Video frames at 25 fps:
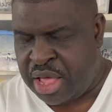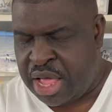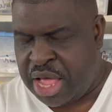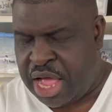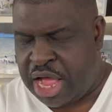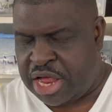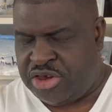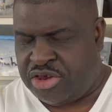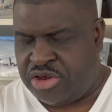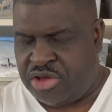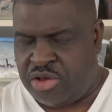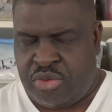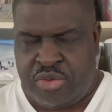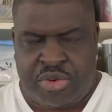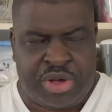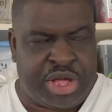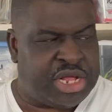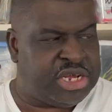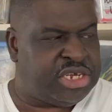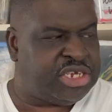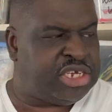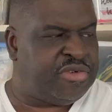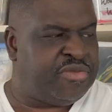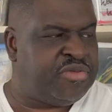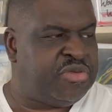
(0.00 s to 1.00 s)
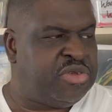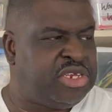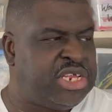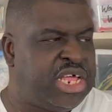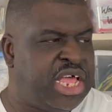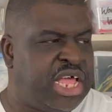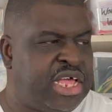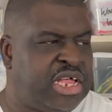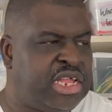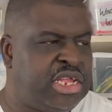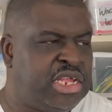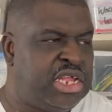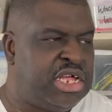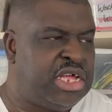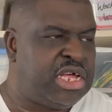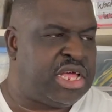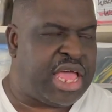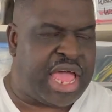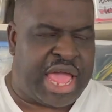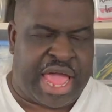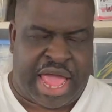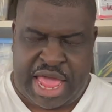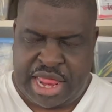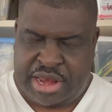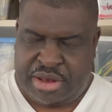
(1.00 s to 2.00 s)
I do wish, if you take a look
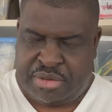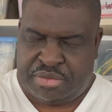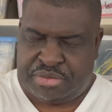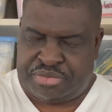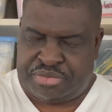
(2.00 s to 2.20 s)
at